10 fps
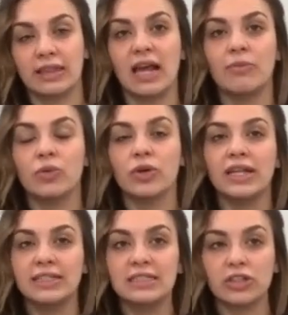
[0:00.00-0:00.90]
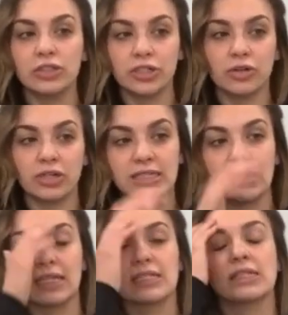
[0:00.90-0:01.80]
But what I did start to notice
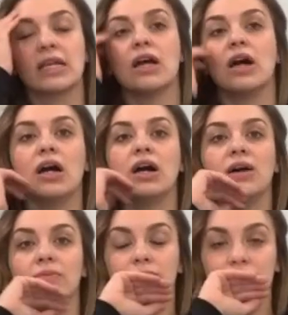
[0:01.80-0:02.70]
is I